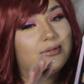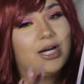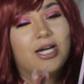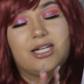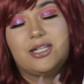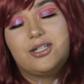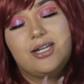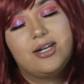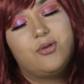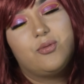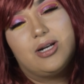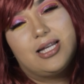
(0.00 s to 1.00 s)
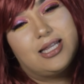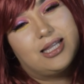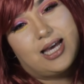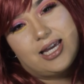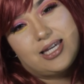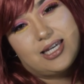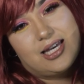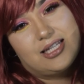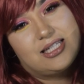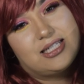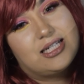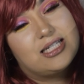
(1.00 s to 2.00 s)
I didn't really like it.
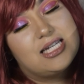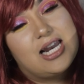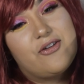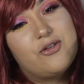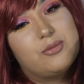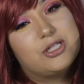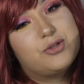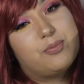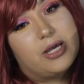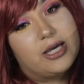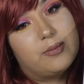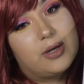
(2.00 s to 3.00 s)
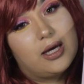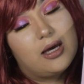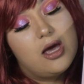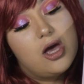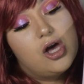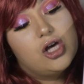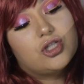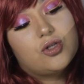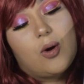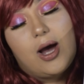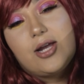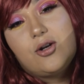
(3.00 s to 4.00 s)
It doesn't have that much pigment.
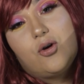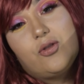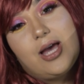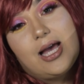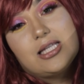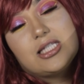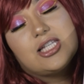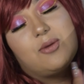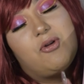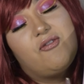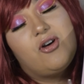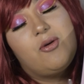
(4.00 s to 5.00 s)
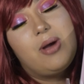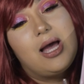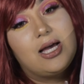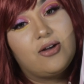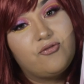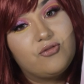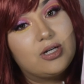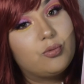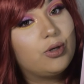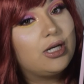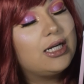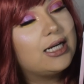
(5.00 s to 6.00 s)
So I know that some of them have
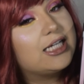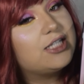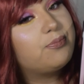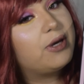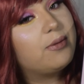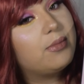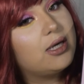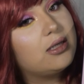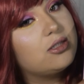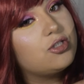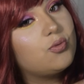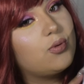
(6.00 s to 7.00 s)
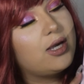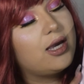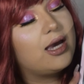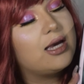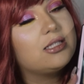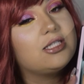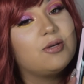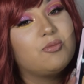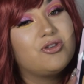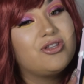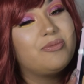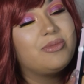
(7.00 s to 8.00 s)
really nice pigment to it, and some
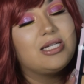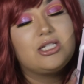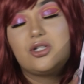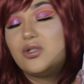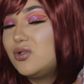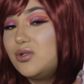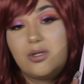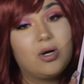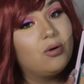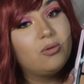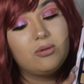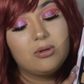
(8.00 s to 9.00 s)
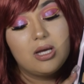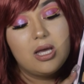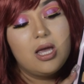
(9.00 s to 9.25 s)
of them they just don't.